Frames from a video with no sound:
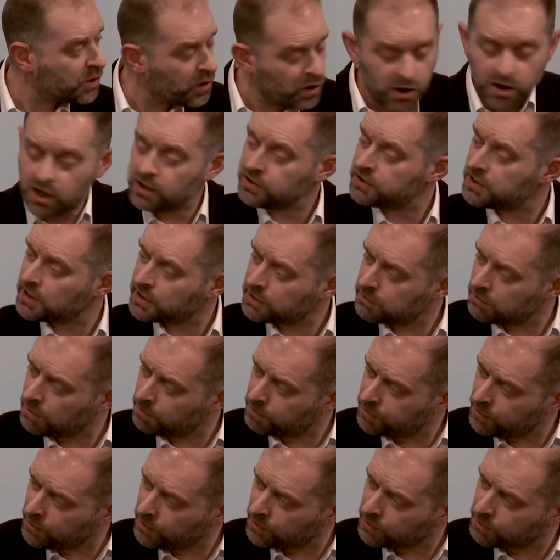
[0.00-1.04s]
All those things were
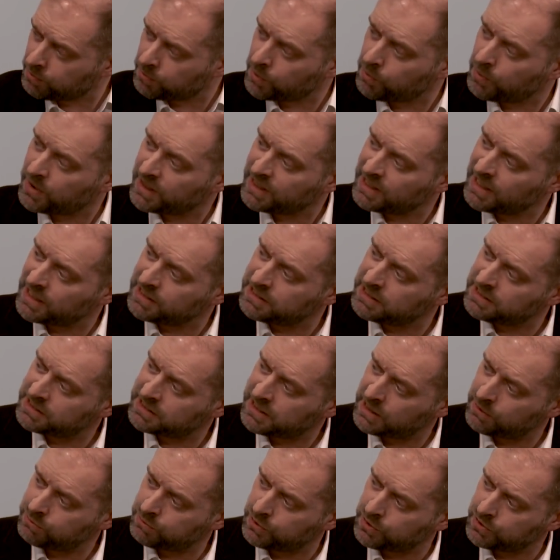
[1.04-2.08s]
important. But what he actually
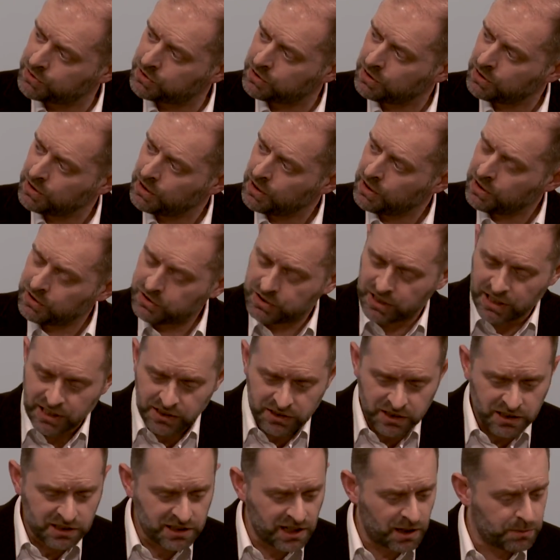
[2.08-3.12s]
said was to his
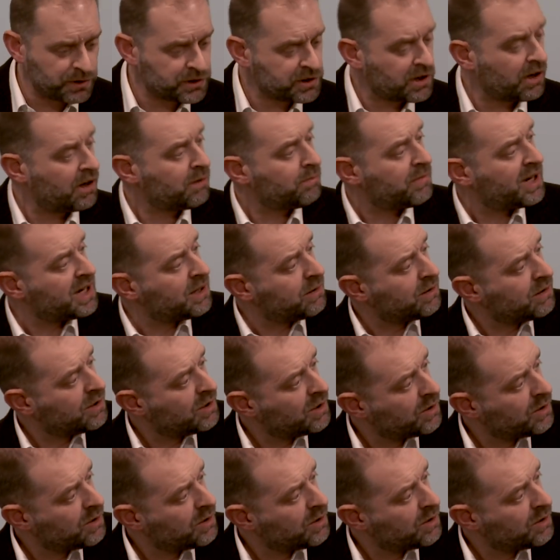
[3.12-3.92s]
disciples, go and make